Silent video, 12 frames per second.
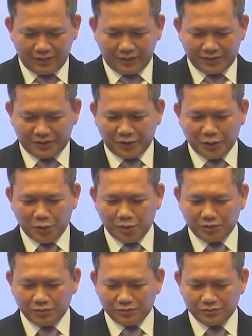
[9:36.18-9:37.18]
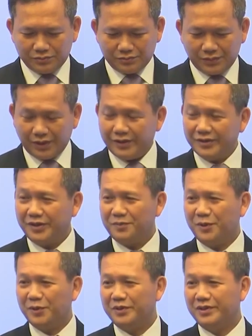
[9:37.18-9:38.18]
There's no, in
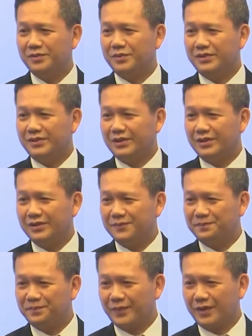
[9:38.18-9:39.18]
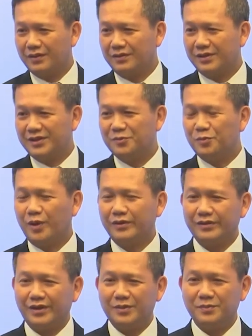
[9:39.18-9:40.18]
Cambodia, we say, seeing
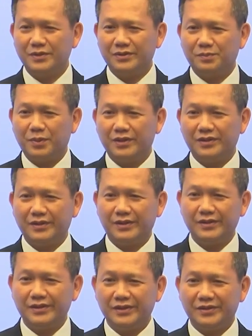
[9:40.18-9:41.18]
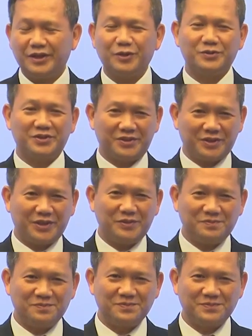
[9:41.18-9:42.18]
one time is better than hear a thousand
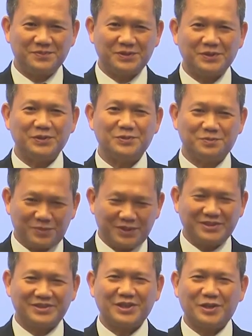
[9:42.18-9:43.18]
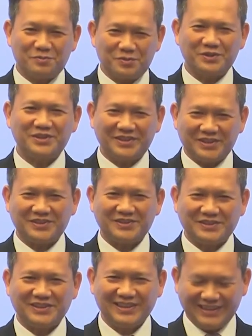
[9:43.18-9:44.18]
times. So please come visit
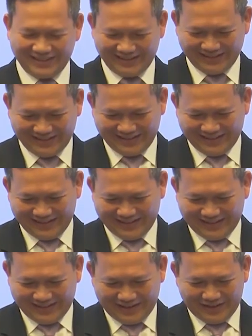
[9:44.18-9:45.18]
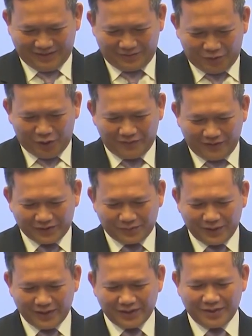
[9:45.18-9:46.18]
us. For
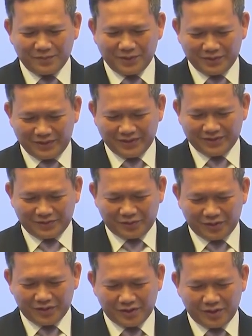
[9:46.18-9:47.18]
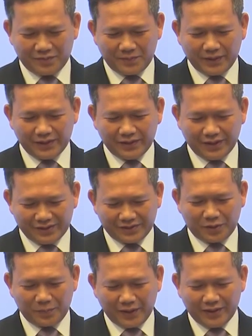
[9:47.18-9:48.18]
investment in Cambodia, the Royal Government is
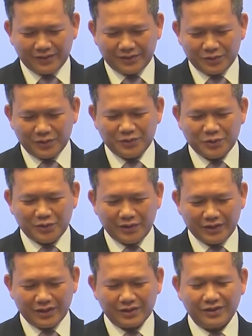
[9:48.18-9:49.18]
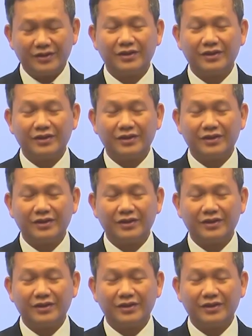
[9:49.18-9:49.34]
committed to ensuring a